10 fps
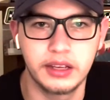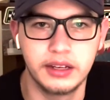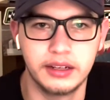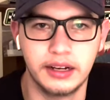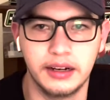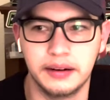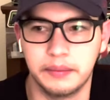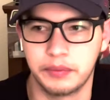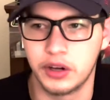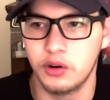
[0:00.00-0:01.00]

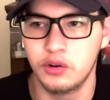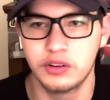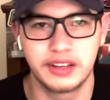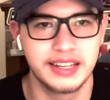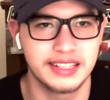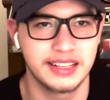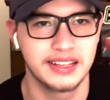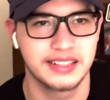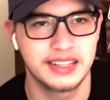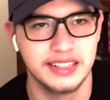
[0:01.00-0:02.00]
The whole
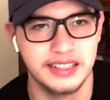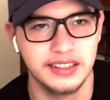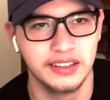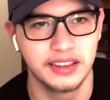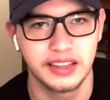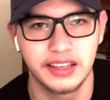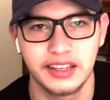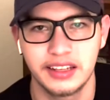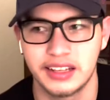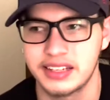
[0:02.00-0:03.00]
Keselowski Dillon
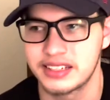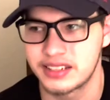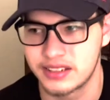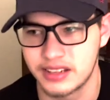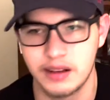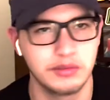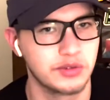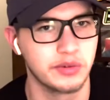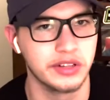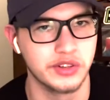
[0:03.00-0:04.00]
thing, that was
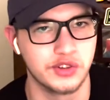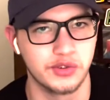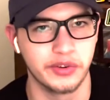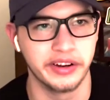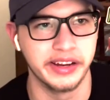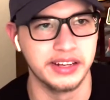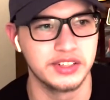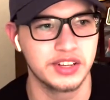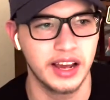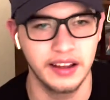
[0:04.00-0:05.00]
really
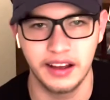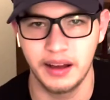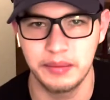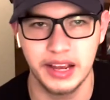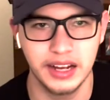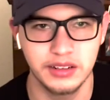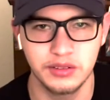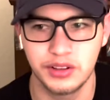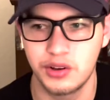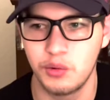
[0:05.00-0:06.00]
strange. I mean, I
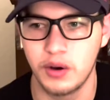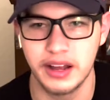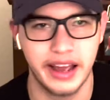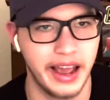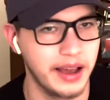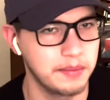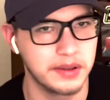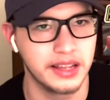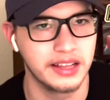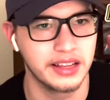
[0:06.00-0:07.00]
don't know what
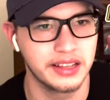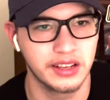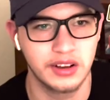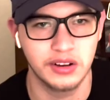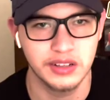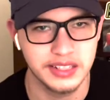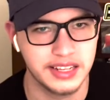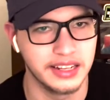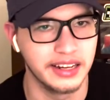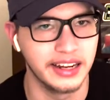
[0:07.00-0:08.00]
happened that led to cause
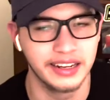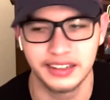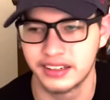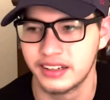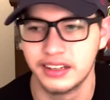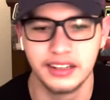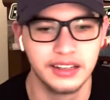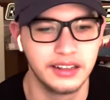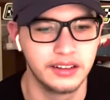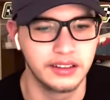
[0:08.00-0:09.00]
of that.
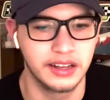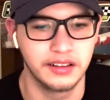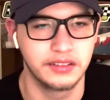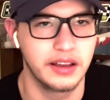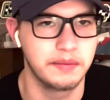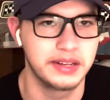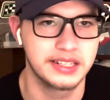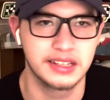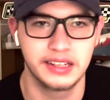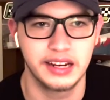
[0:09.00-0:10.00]
That
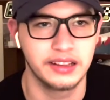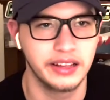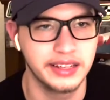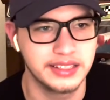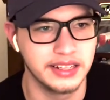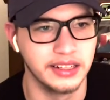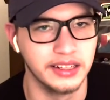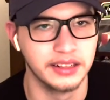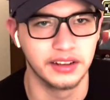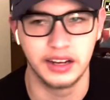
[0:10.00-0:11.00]
basically led to that.